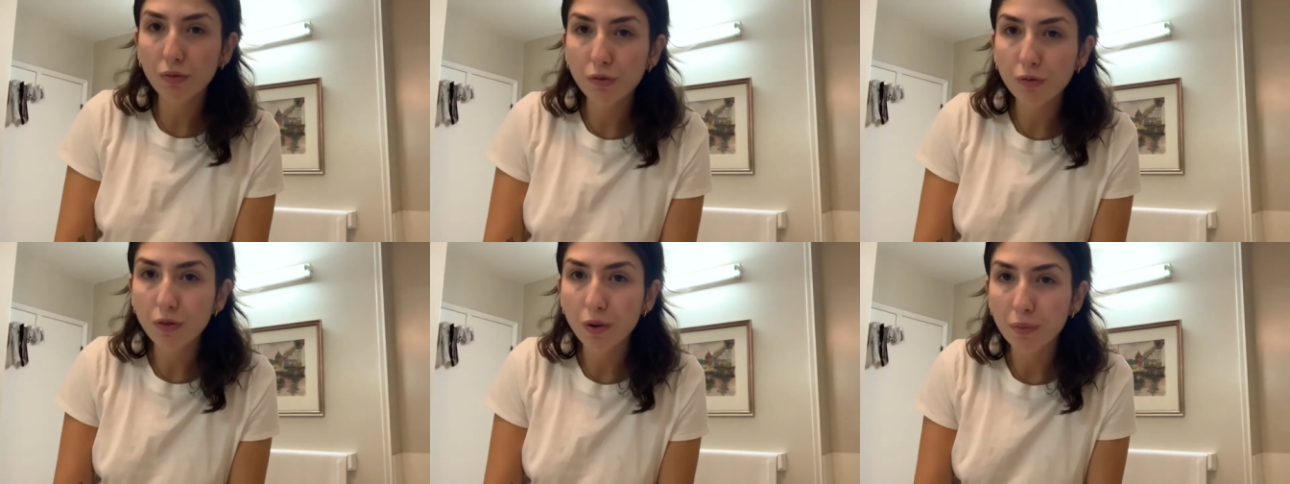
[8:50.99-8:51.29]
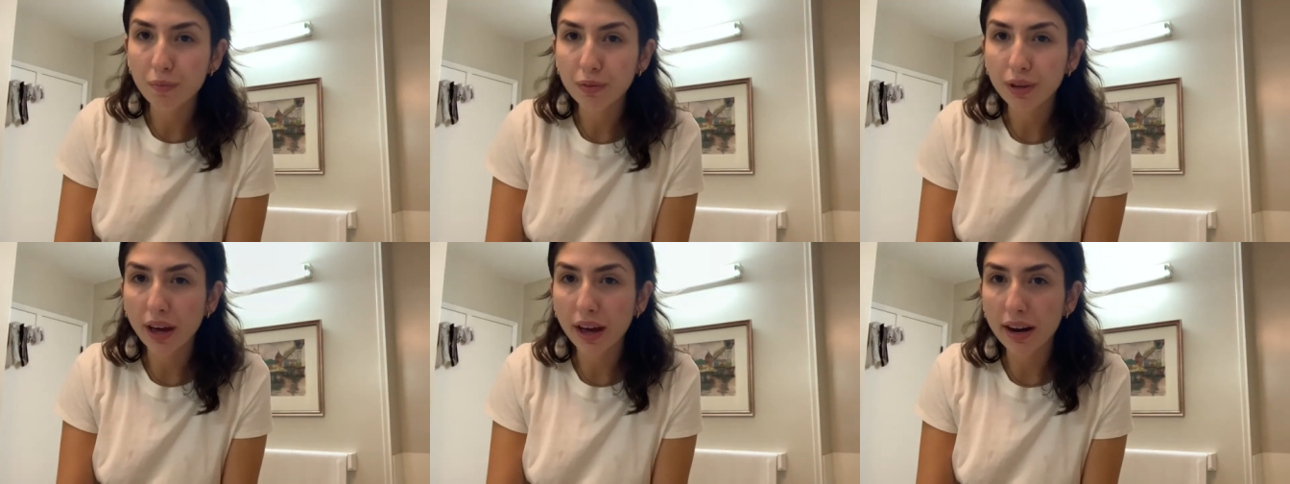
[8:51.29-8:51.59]

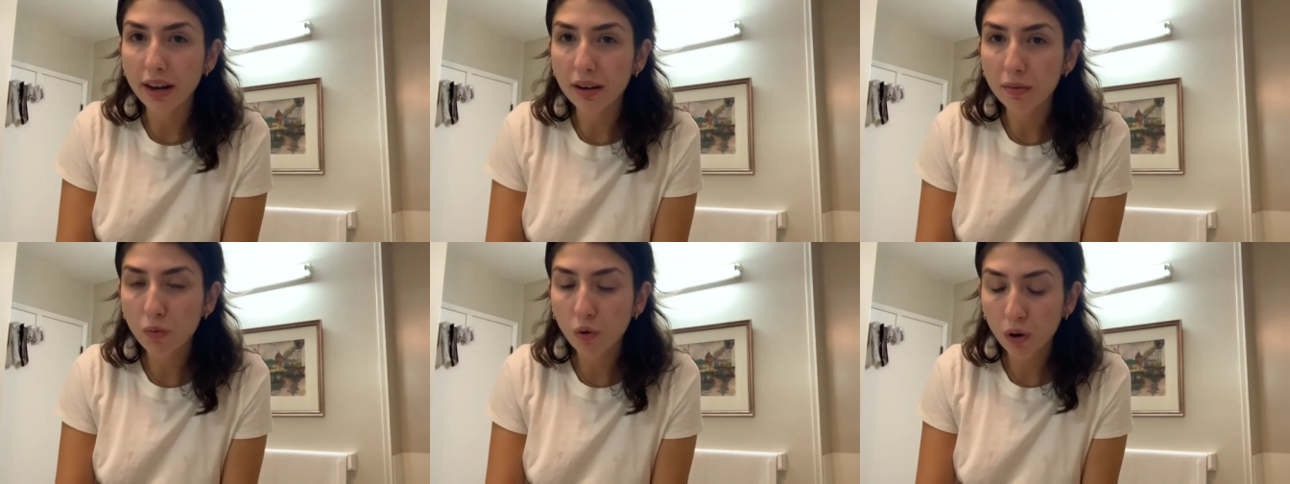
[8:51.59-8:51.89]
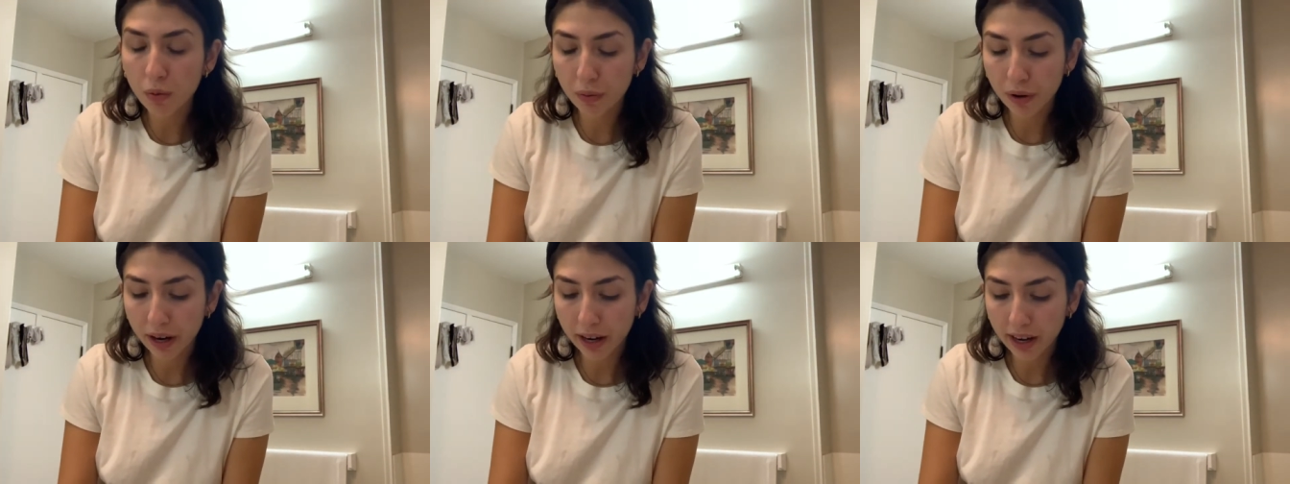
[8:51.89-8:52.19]
from getting
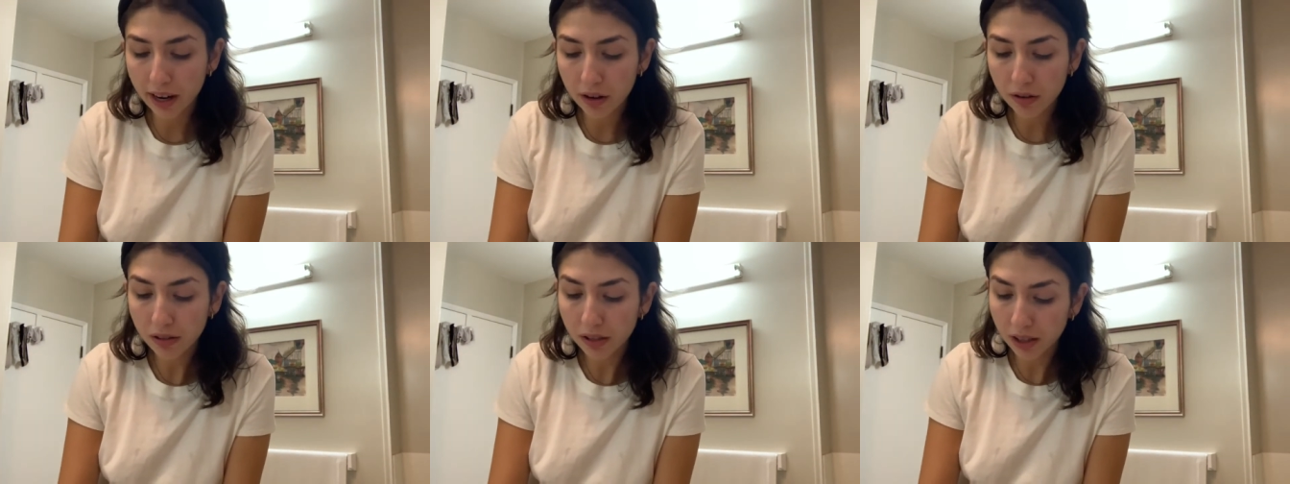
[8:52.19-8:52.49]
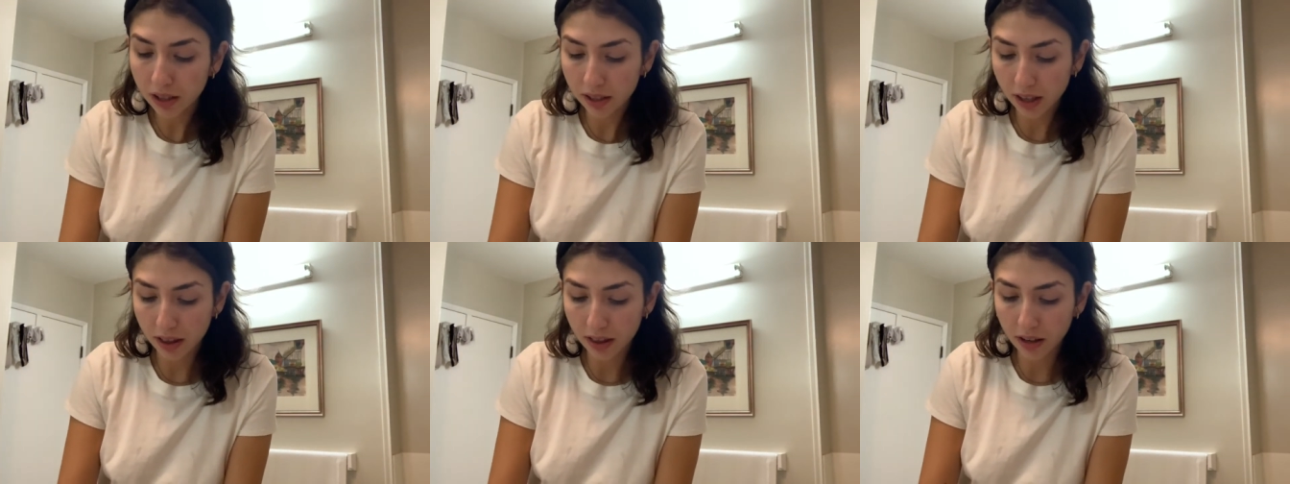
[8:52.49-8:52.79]
more breakouts,
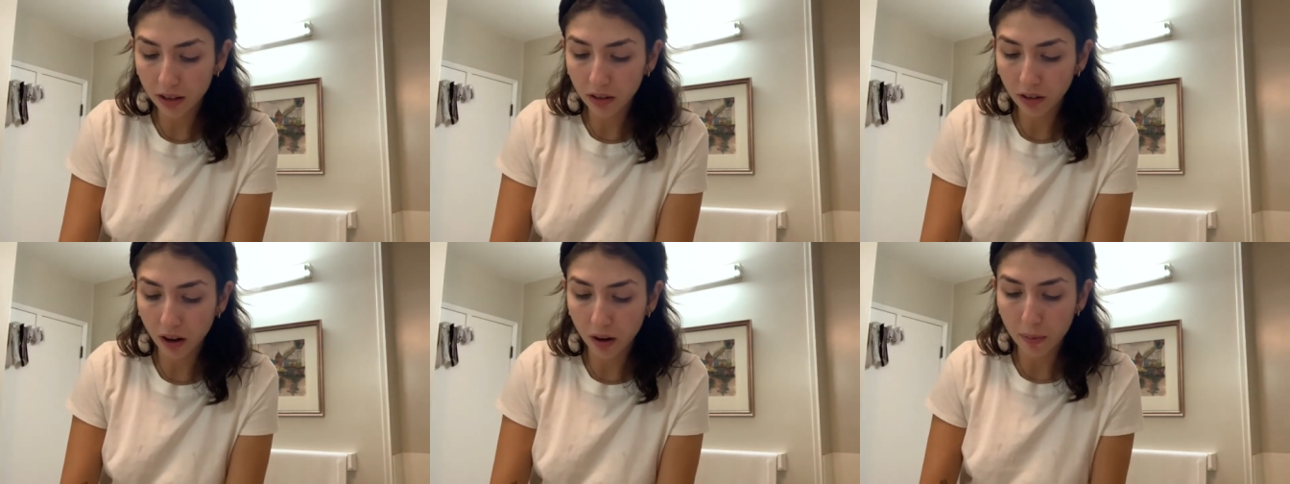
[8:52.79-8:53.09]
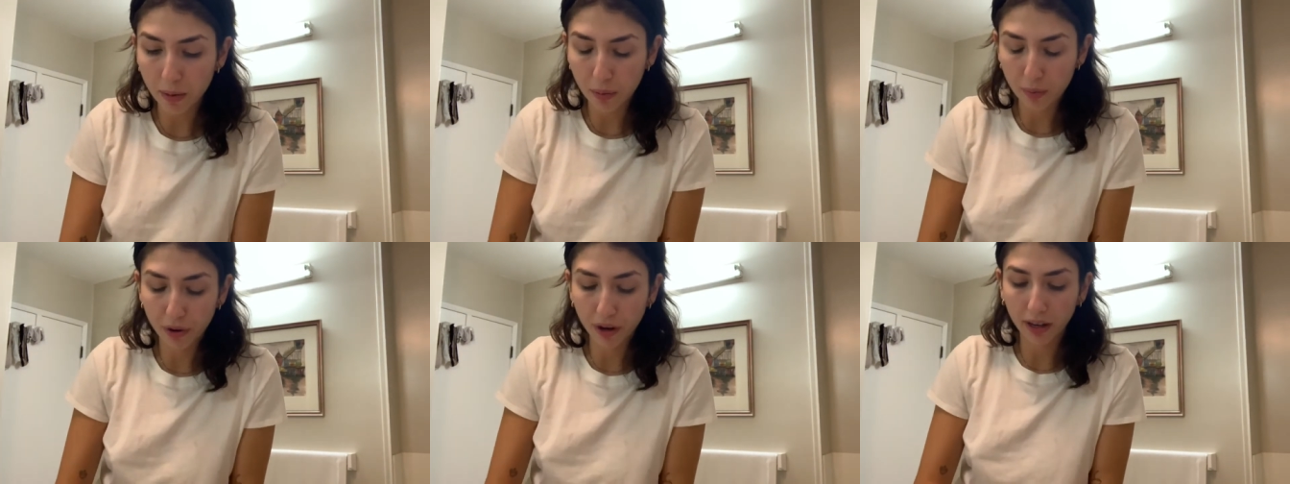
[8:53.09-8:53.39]
because I think a lot of
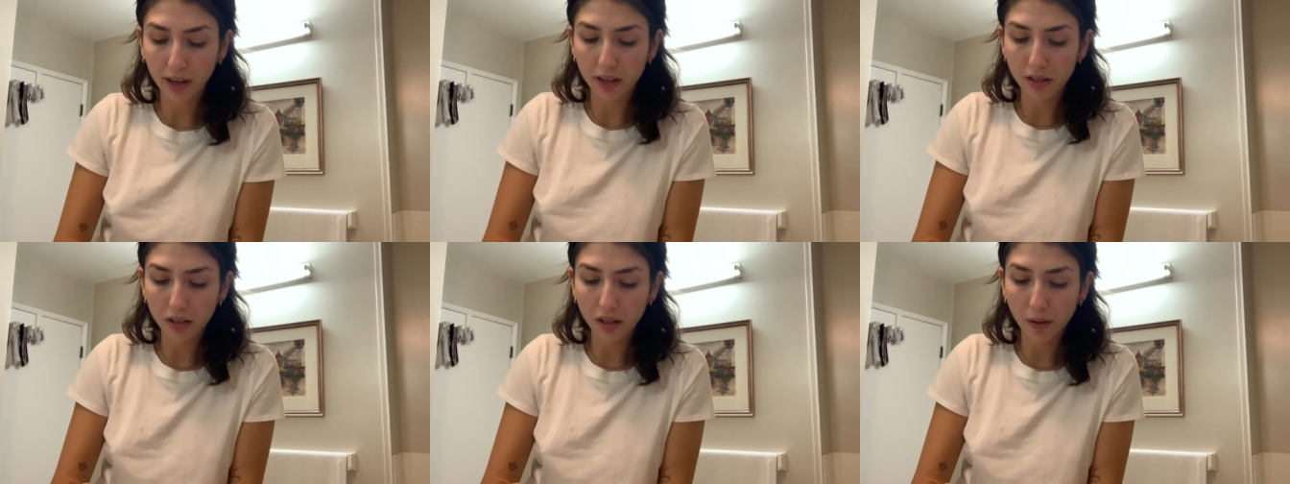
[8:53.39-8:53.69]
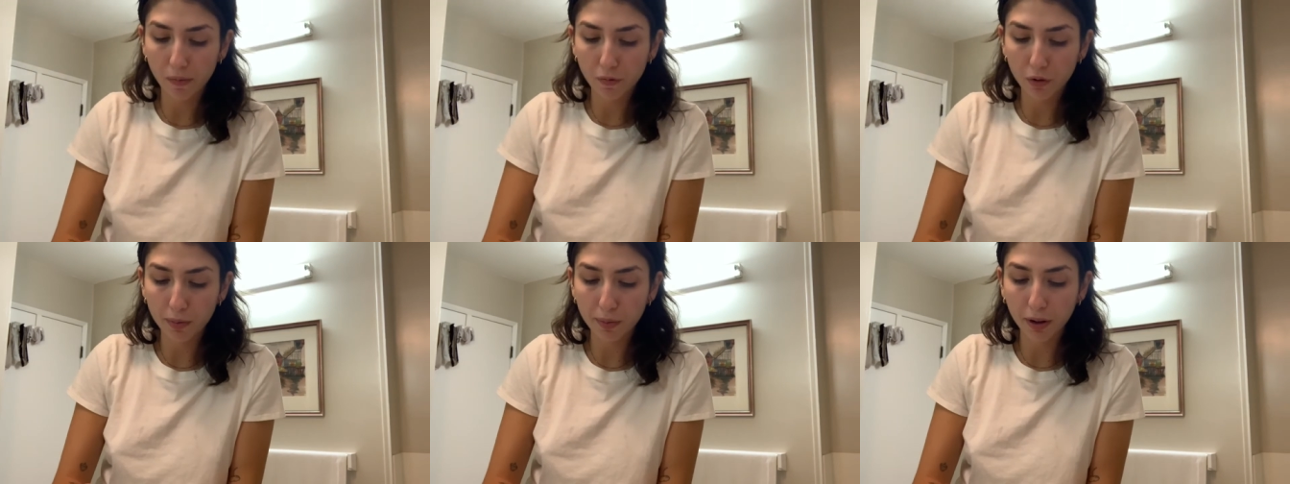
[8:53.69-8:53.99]
my breakouts
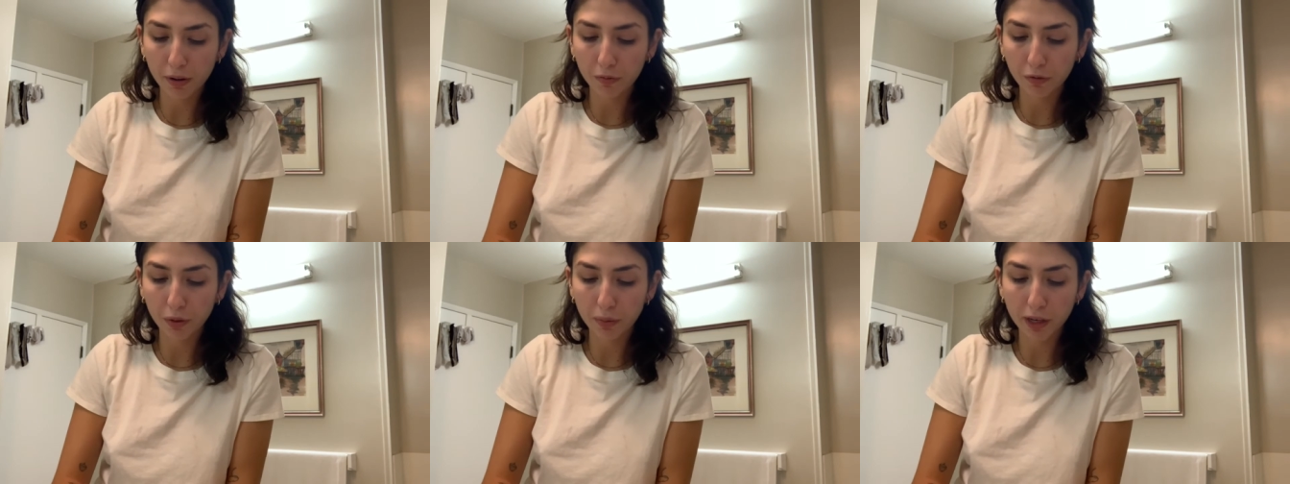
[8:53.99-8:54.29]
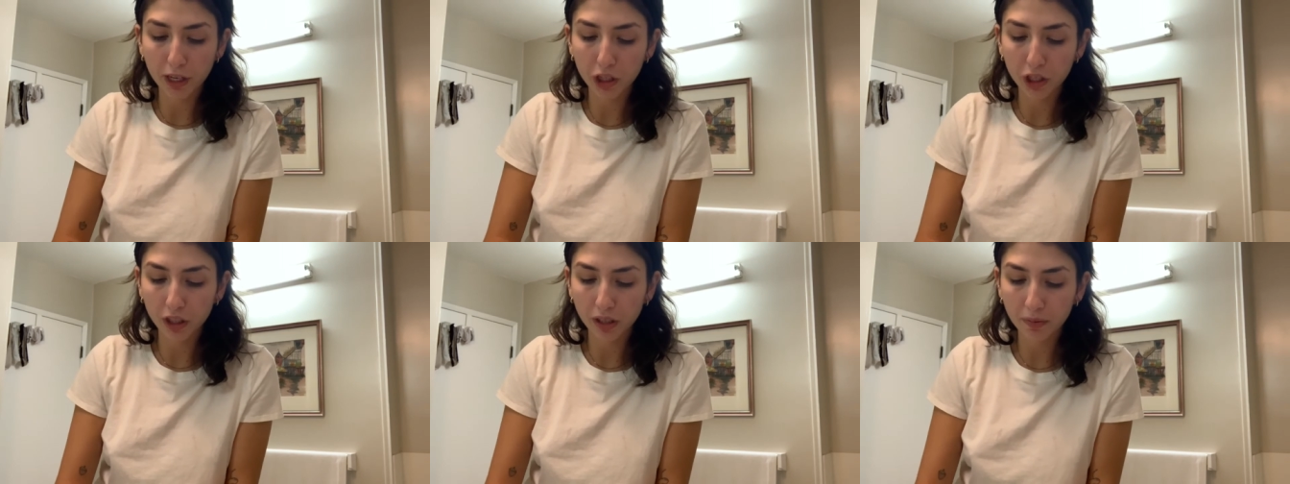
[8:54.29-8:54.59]
come from
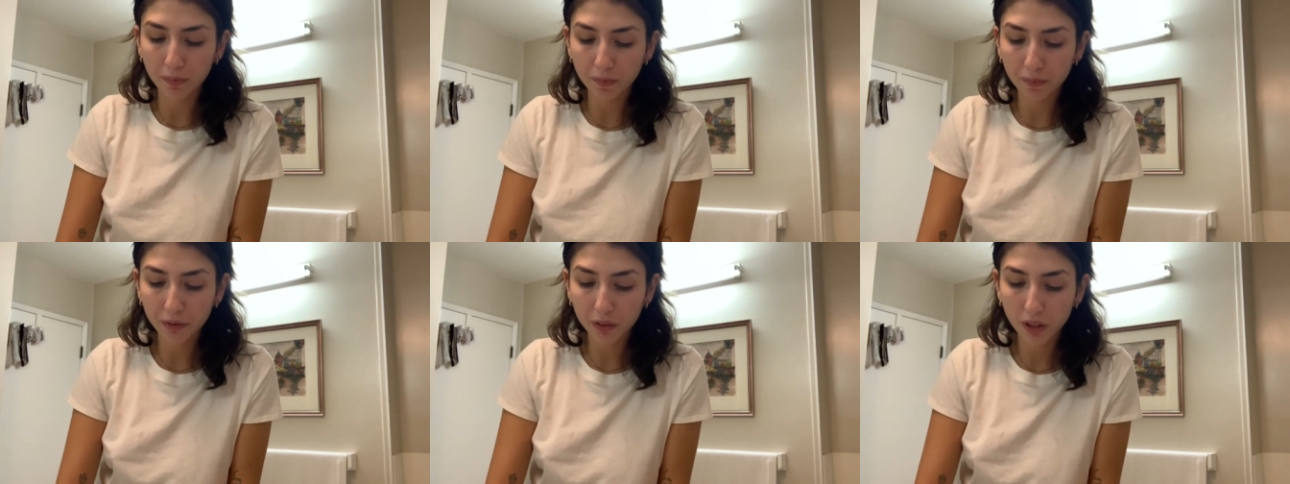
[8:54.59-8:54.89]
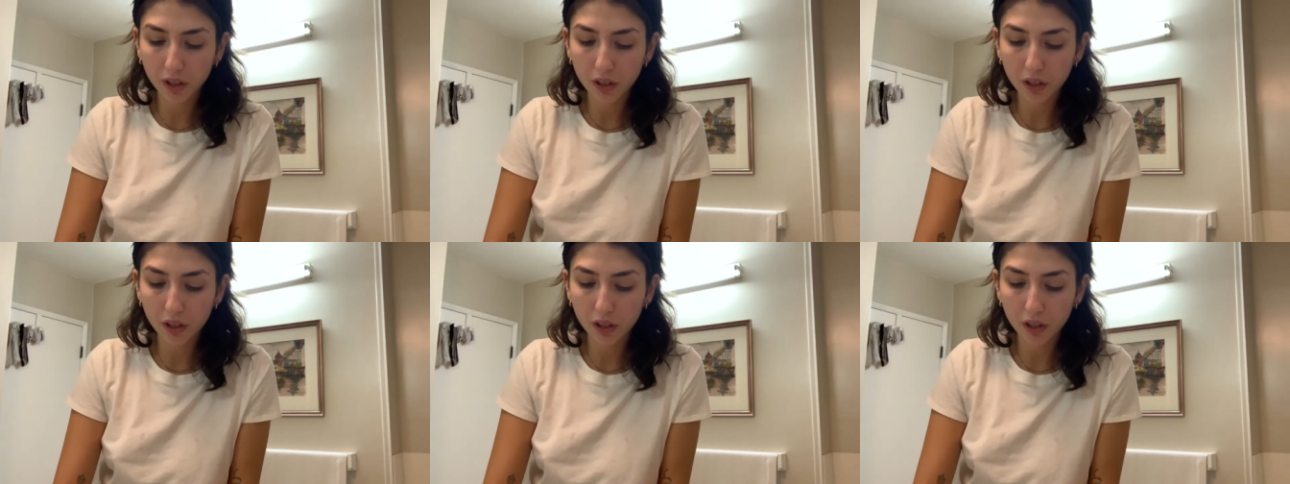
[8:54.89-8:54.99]
inflammation.